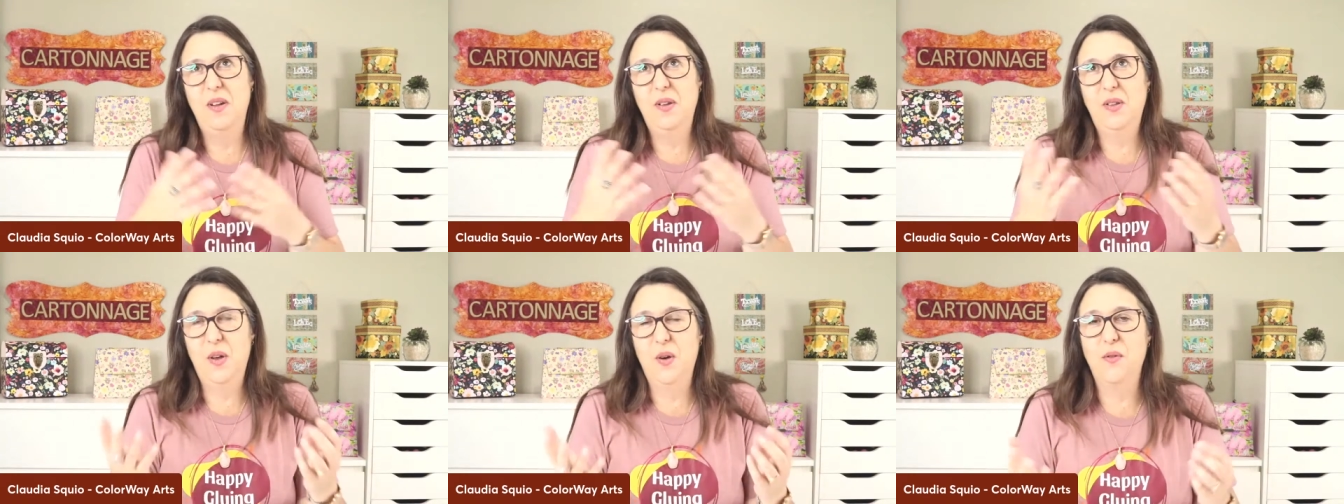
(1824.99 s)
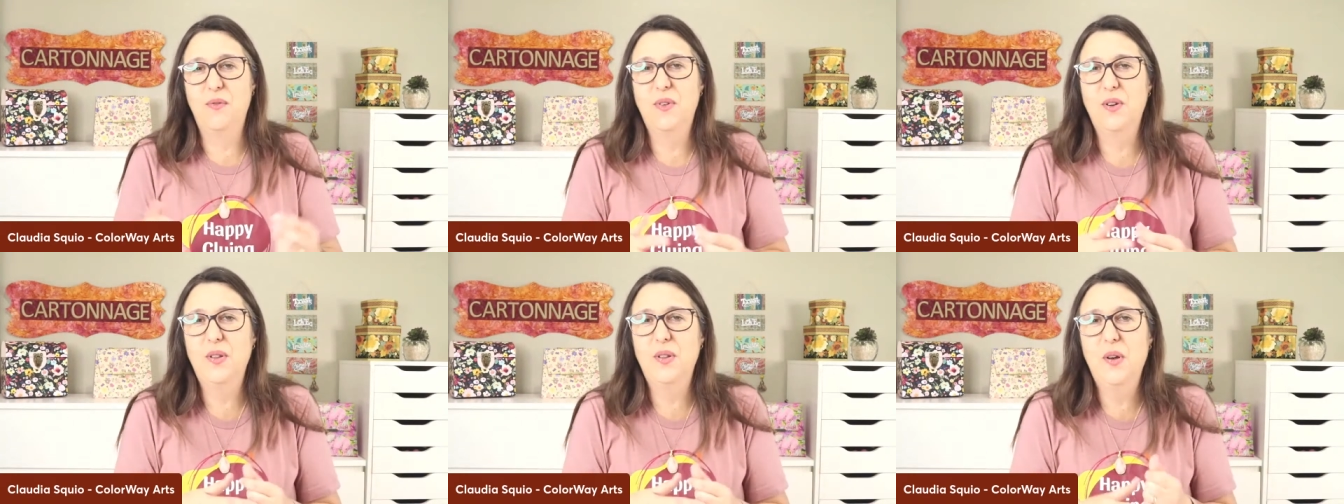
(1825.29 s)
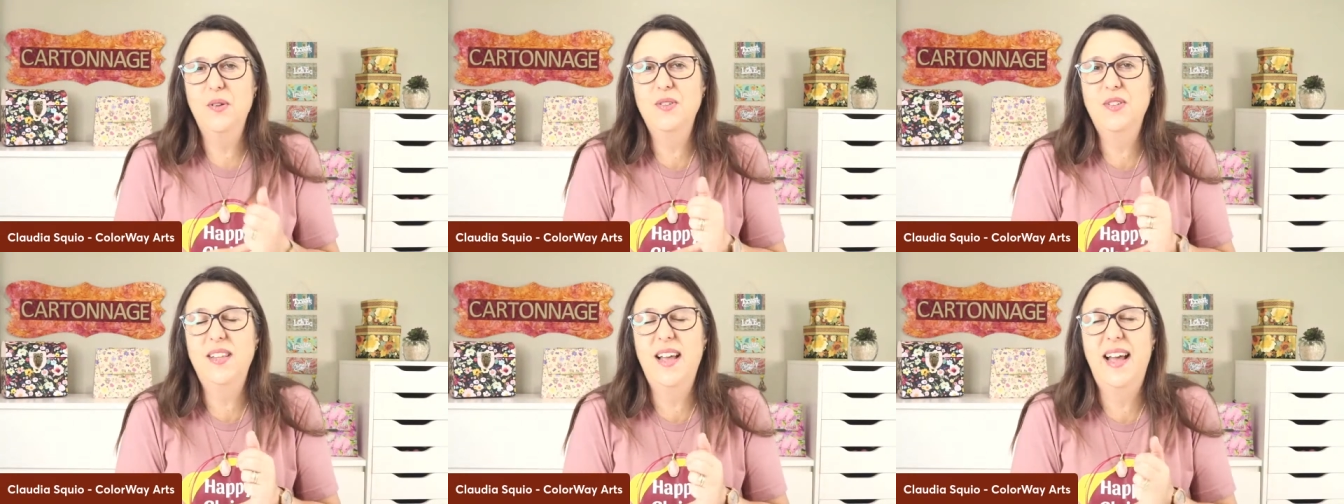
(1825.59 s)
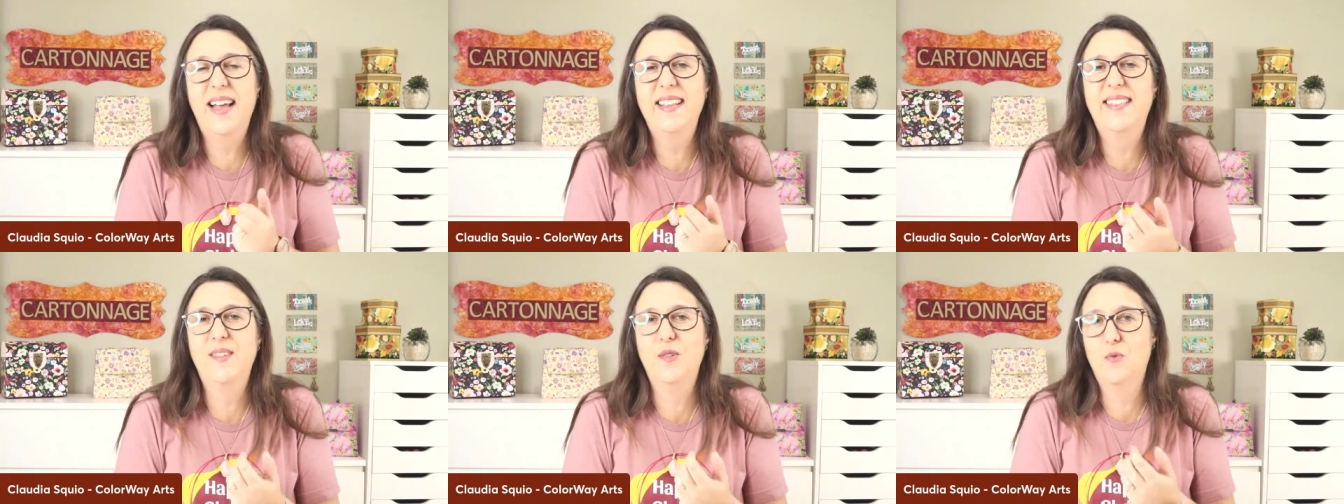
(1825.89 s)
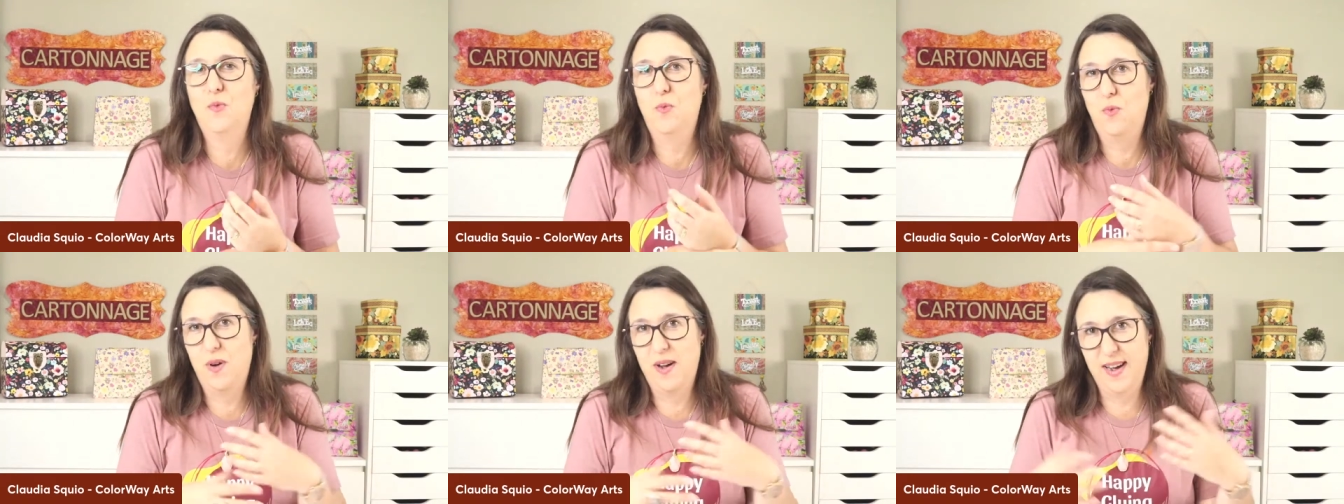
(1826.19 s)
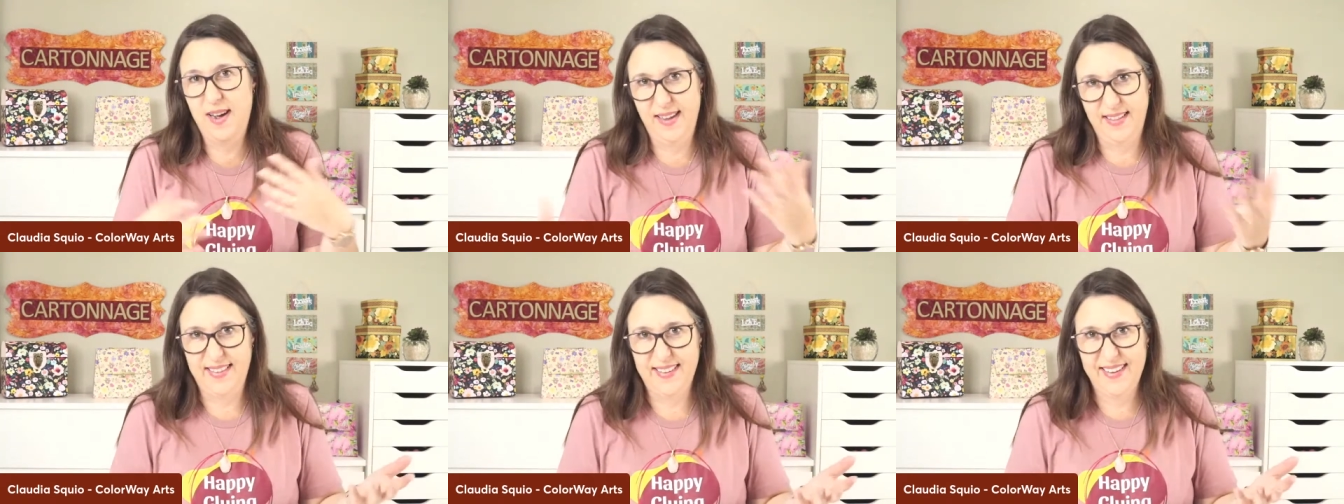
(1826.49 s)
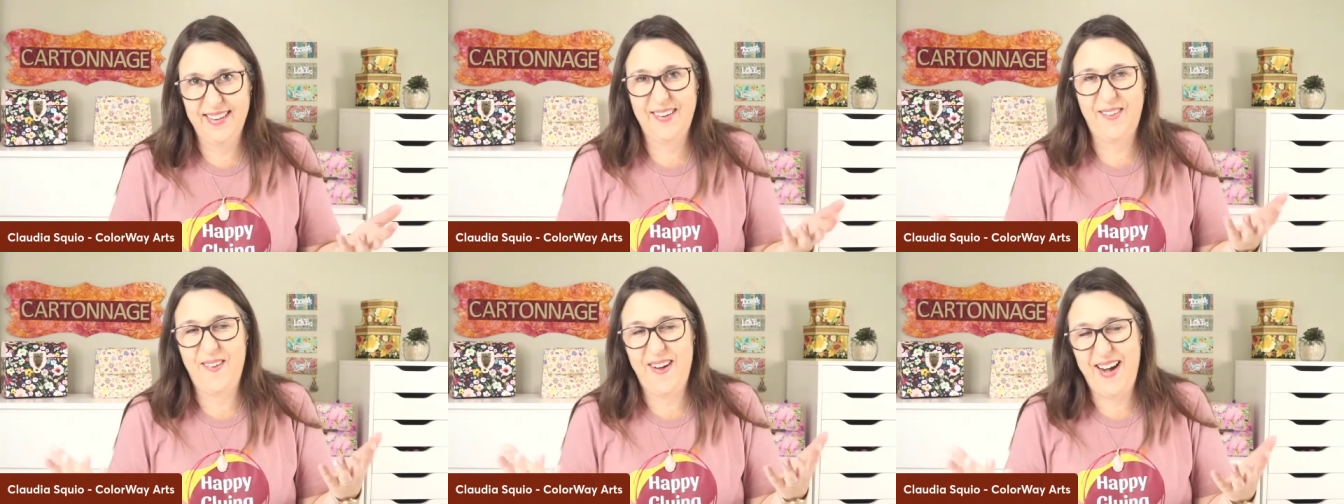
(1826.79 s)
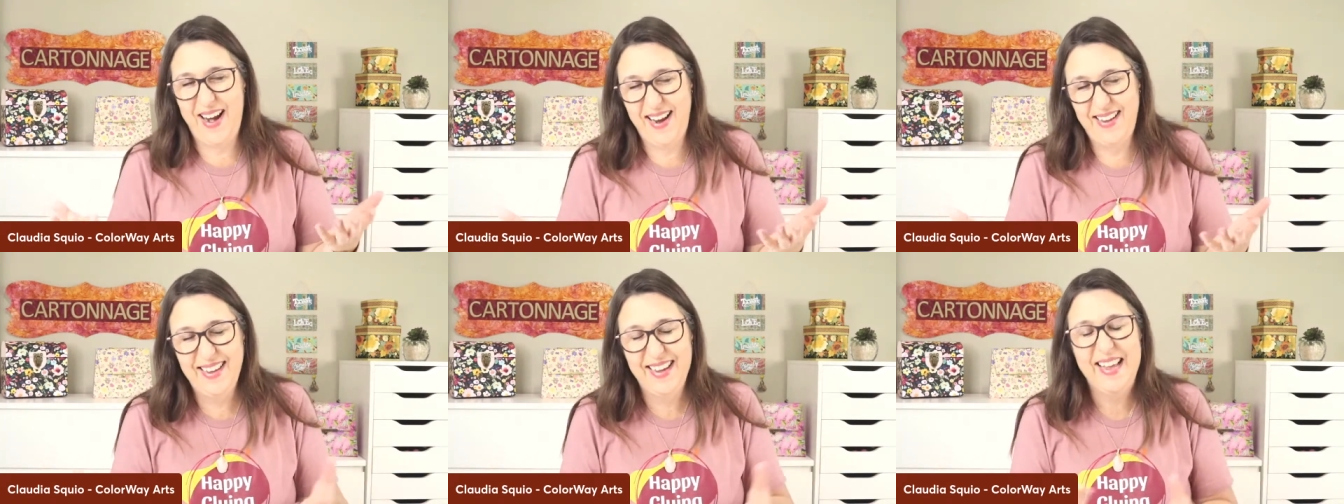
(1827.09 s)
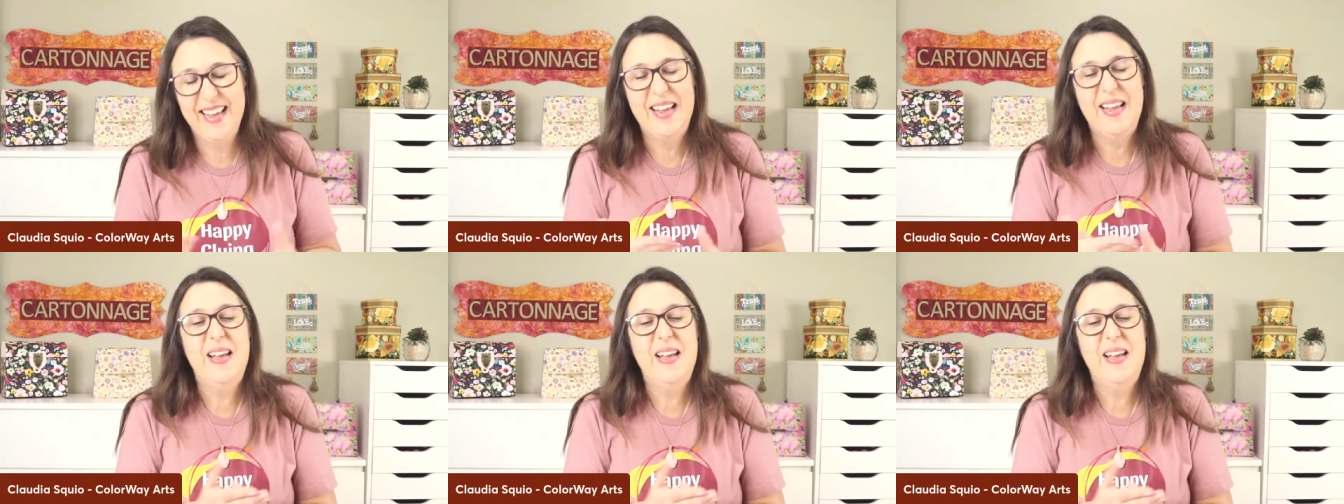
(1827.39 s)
you know for those that want right